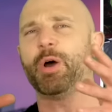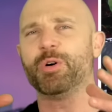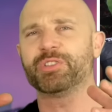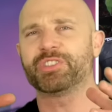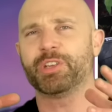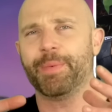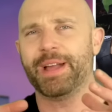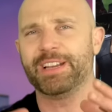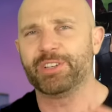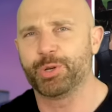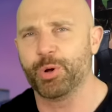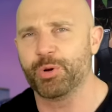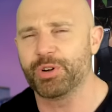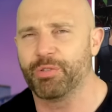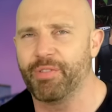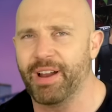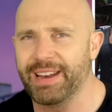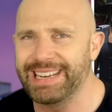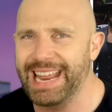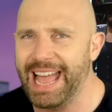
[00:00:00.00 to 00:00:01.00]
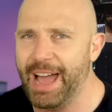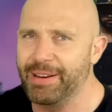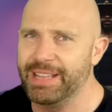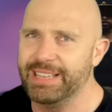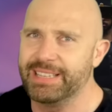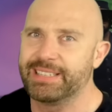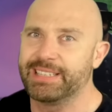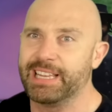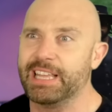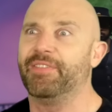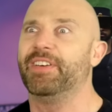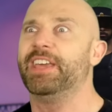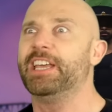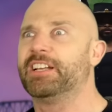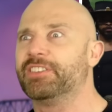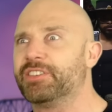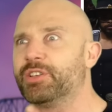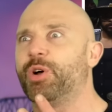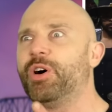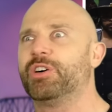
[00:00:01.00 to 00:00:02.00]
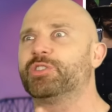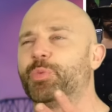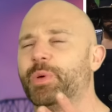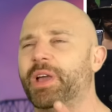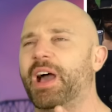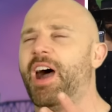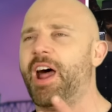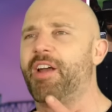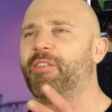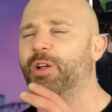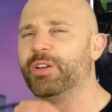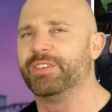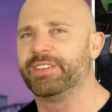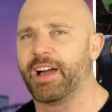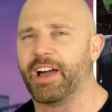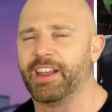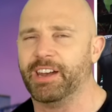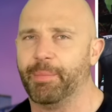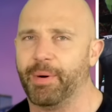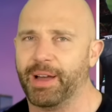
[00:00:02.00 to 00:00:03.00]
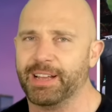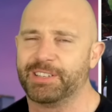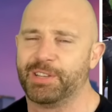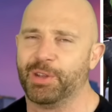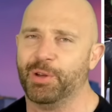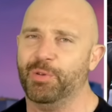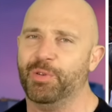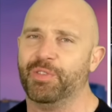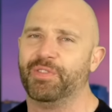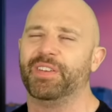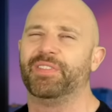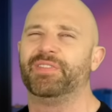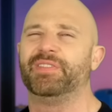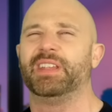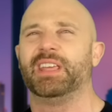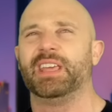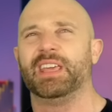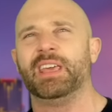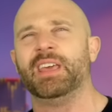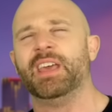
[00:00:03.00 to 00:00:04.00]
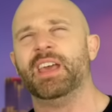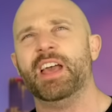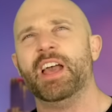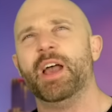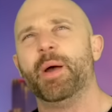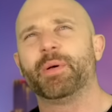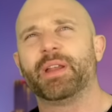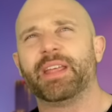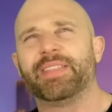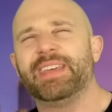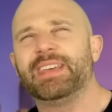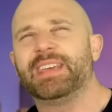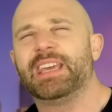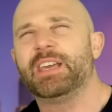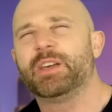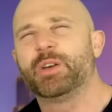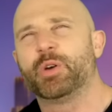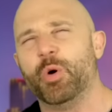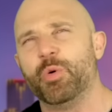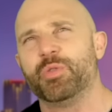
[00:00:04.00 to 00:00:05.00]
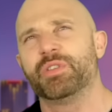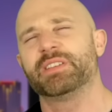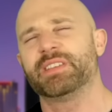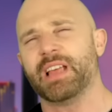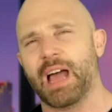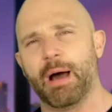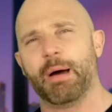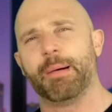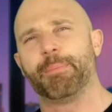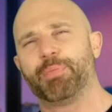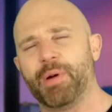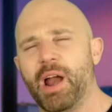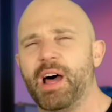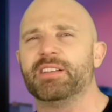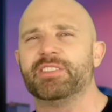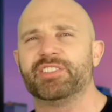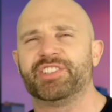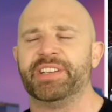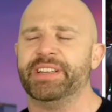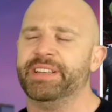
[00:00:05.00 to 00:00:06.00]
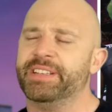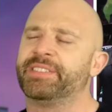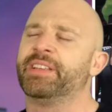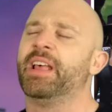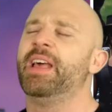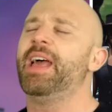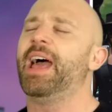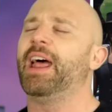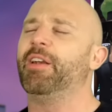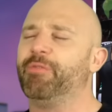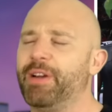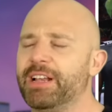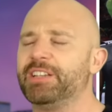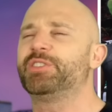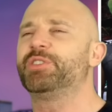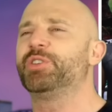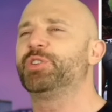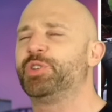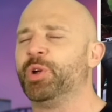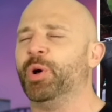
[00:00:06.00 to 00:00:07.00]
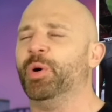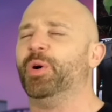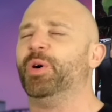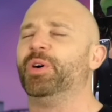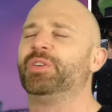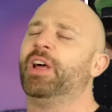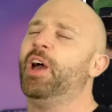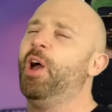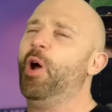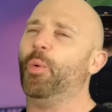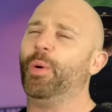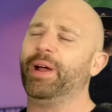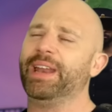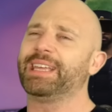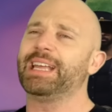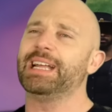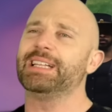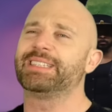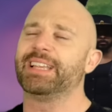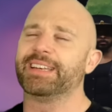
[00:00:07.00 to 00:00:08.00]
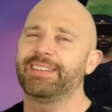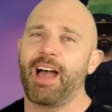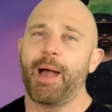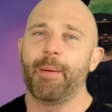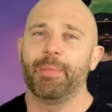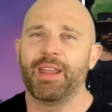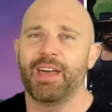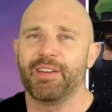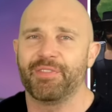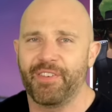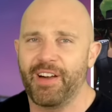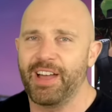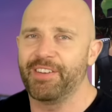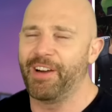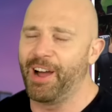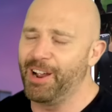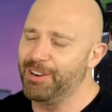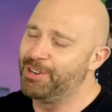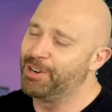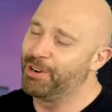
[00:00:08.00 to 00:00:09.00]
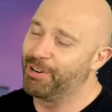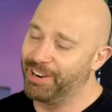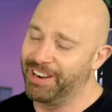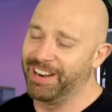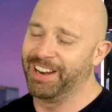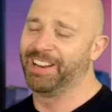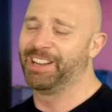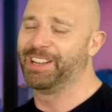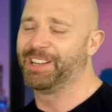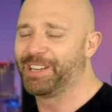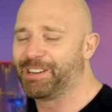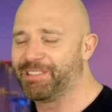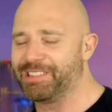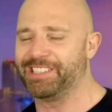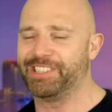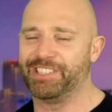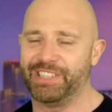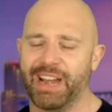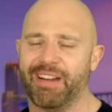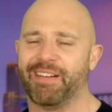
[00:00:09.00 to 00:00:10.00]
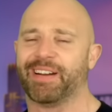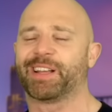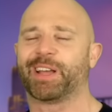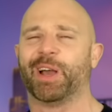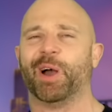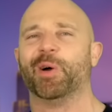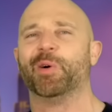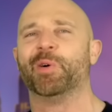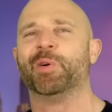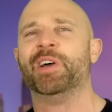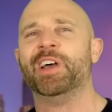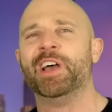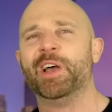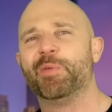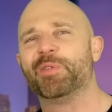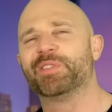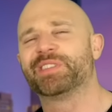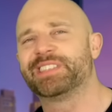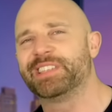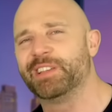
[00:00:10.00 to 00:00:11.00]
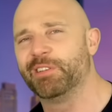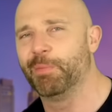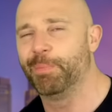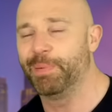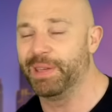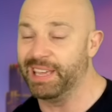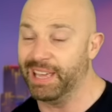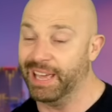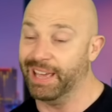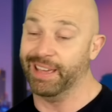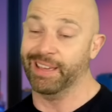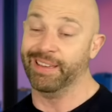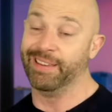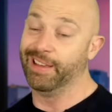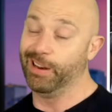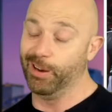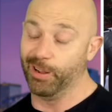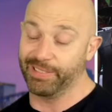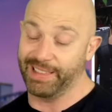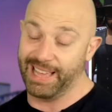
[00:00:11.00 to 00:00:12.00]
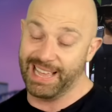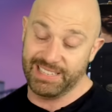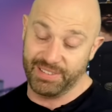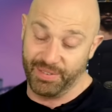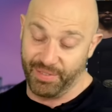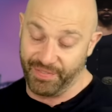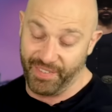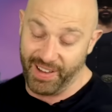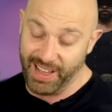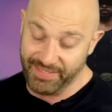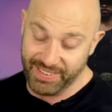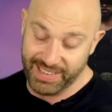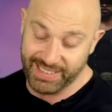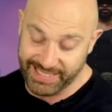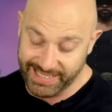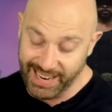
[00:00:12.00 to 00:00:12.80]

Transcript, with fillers: also made sure to run down his CV, because of course we are on Dynamite 250, and I think he called us our branches, and rest assured, when it gets to Dynamite 500, Chris Jericho will still be here. Look, that is in five years'